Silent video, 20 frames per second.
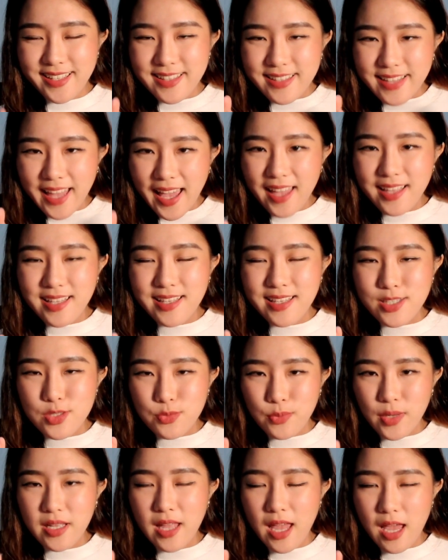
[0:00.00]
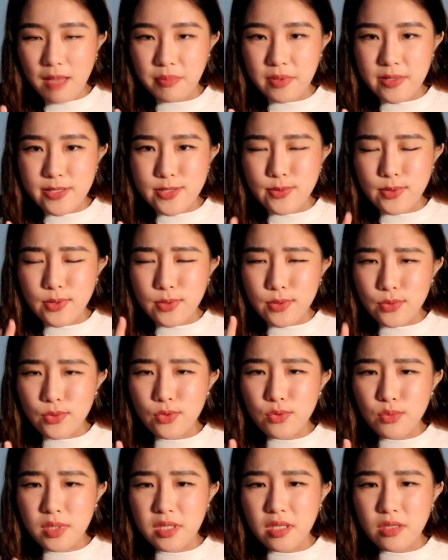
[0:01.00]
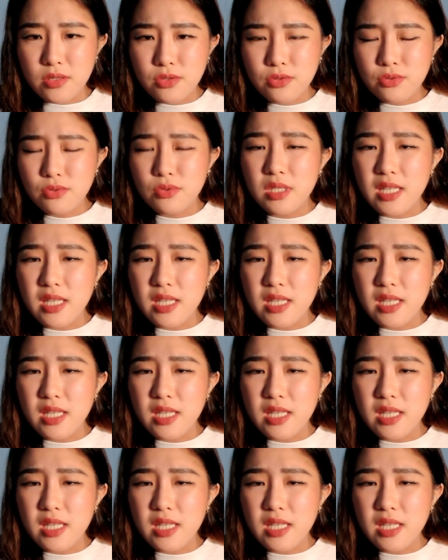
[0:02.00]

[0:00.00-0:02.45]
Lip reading: That is what happens when you do work that truly